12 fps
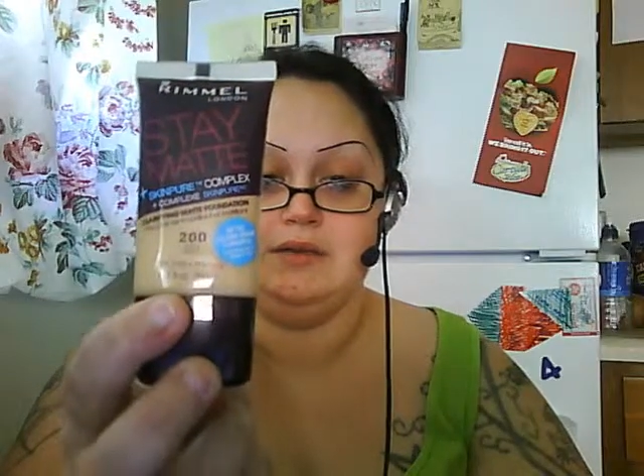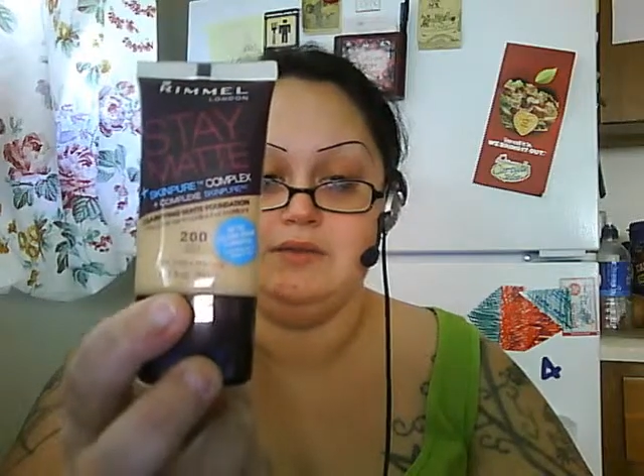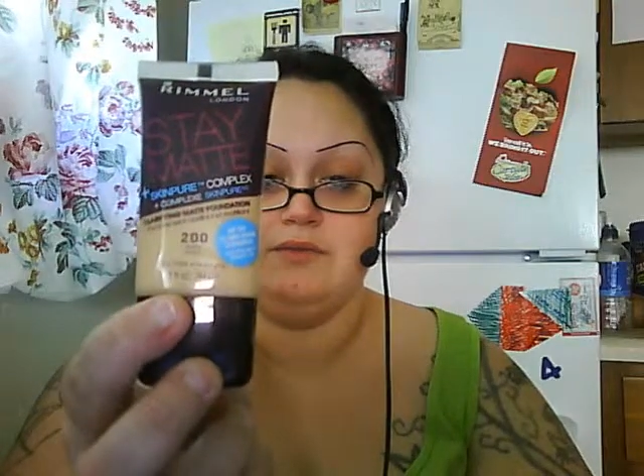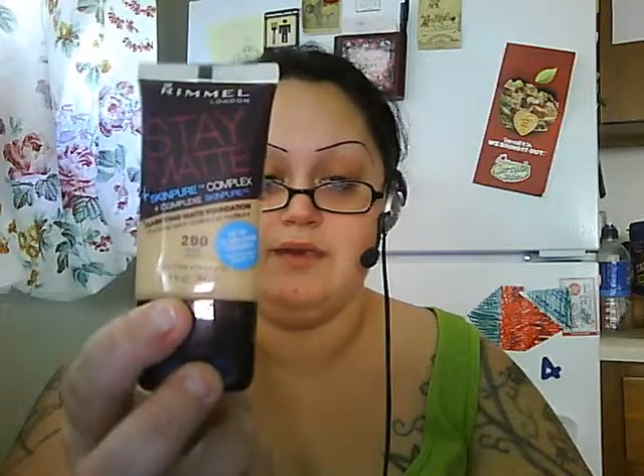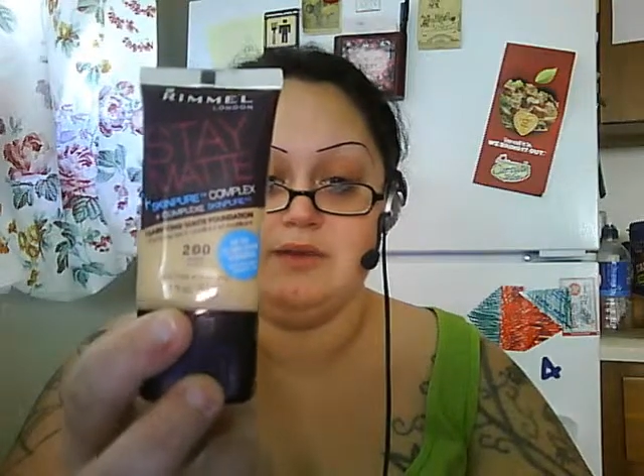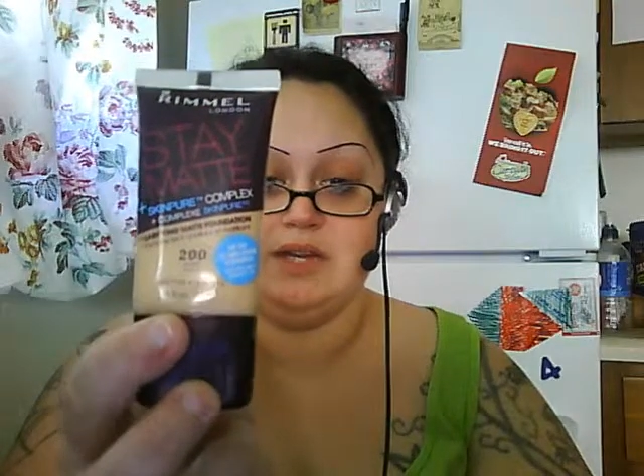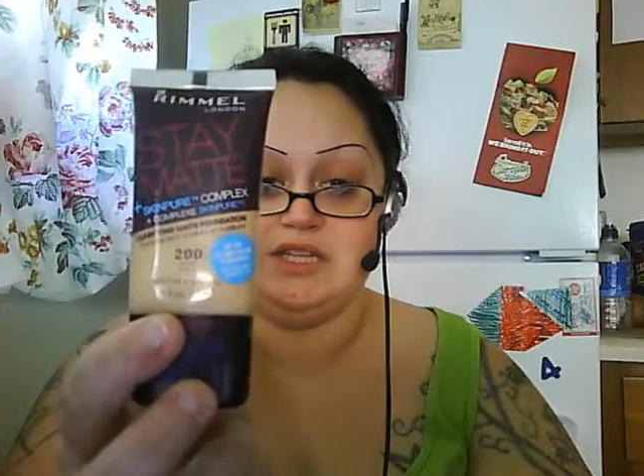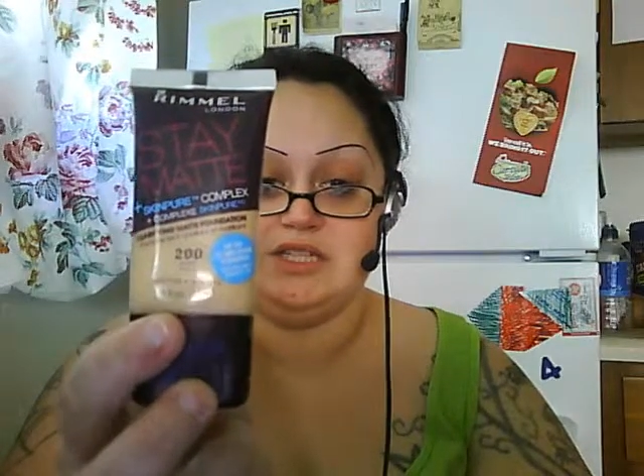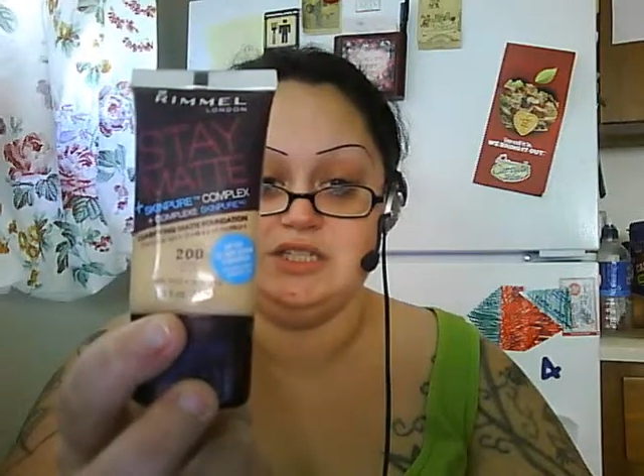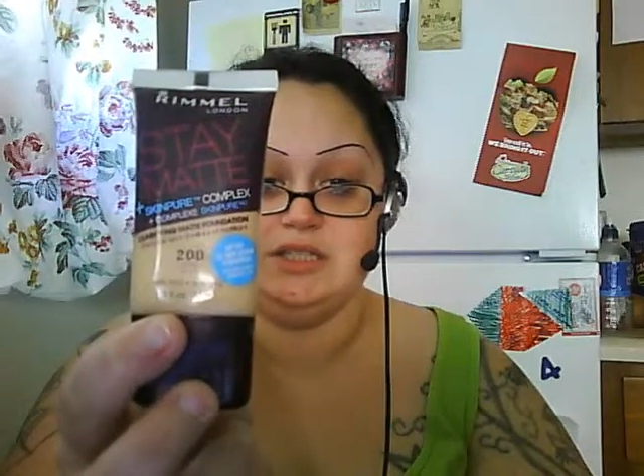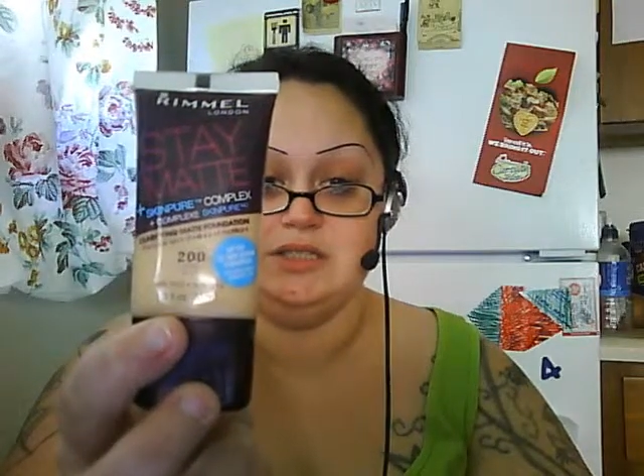foundation.